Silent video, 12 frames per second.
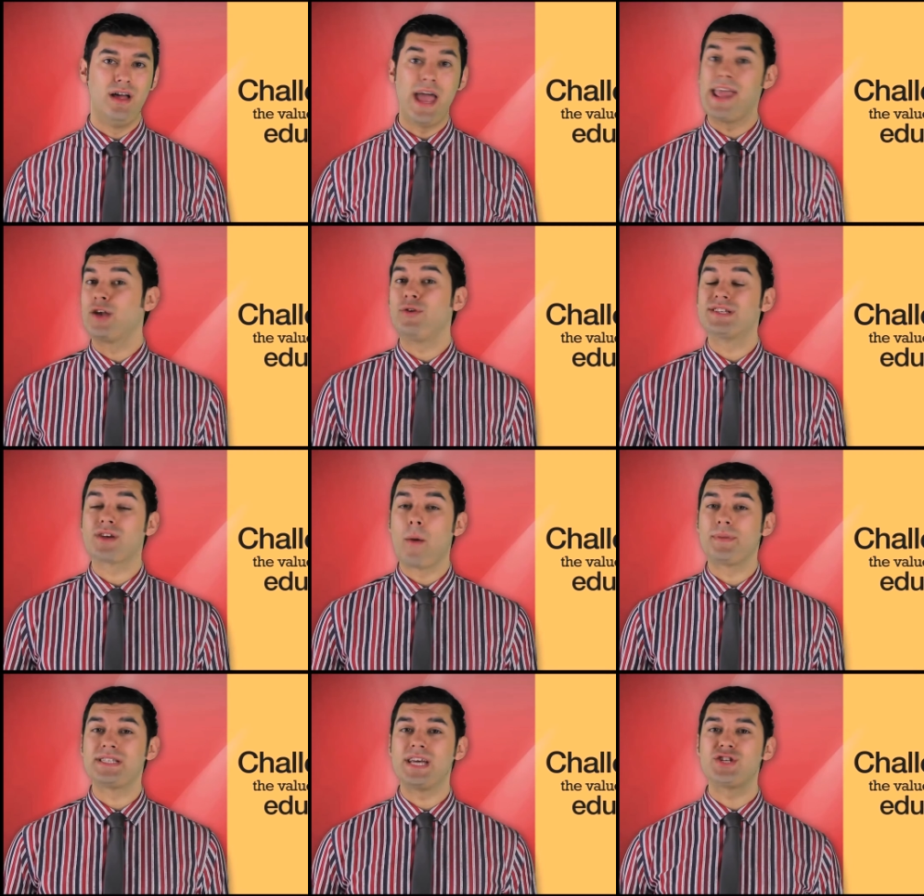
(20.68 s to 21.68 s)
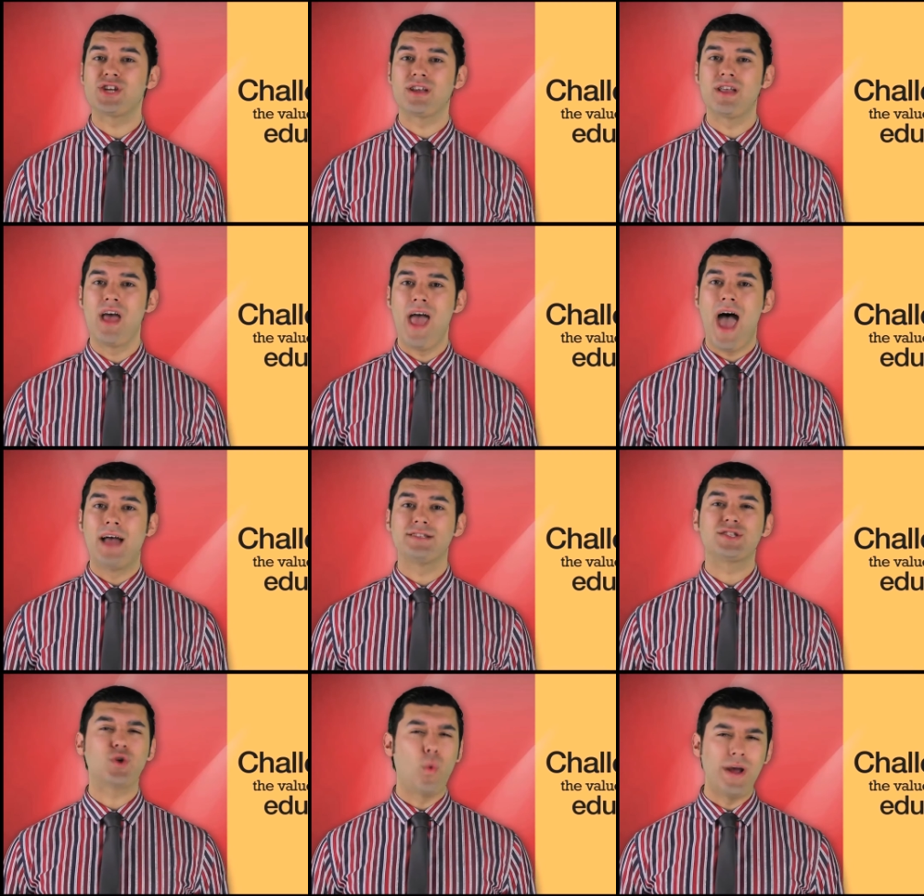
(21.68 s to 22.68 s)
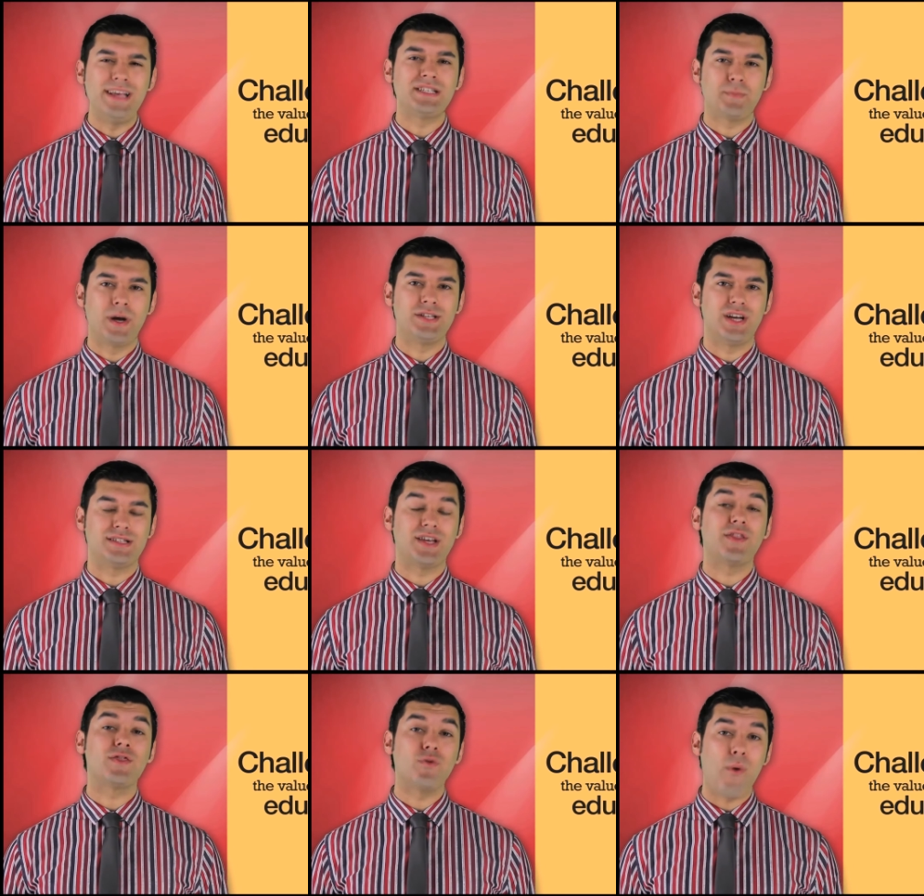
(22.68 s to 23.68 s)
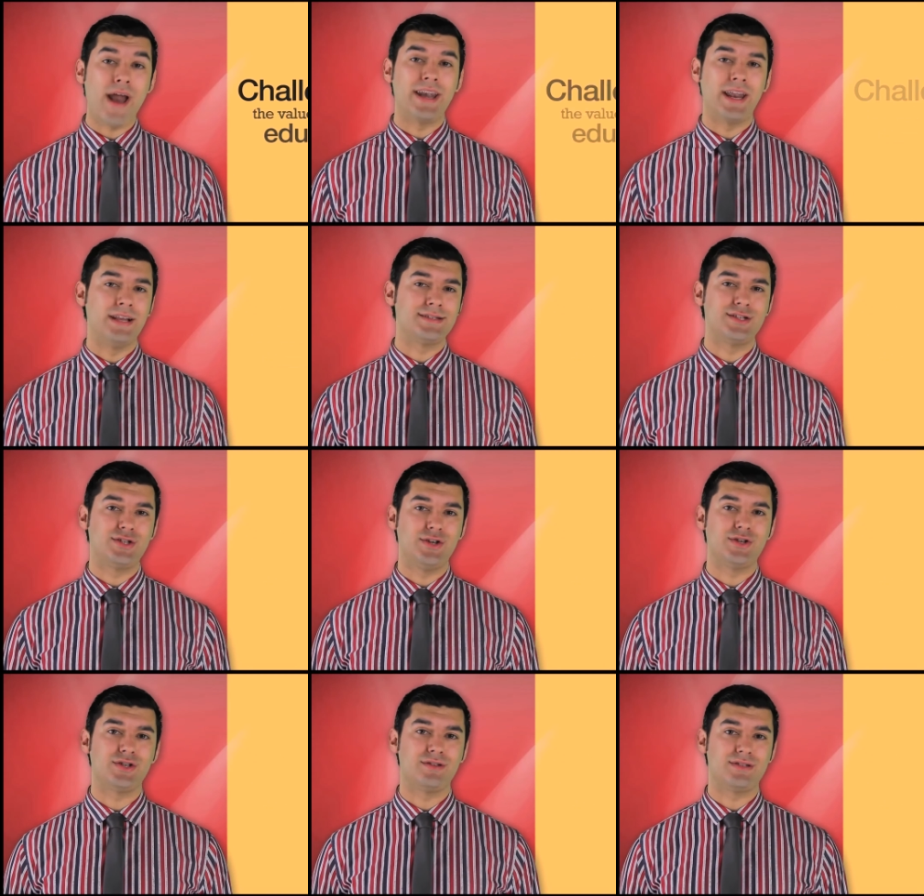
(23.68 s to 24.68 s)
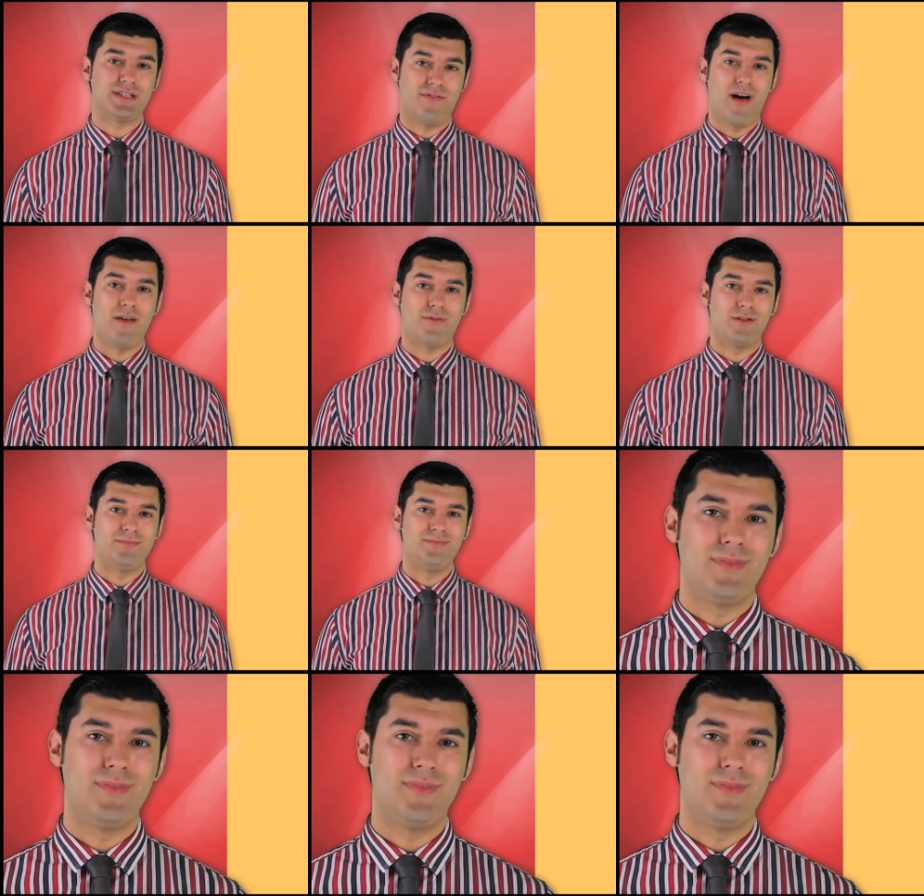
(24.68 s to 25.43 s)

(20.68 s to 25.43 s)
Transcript: Increased competition and squeezed budgets are threatening institutional survival.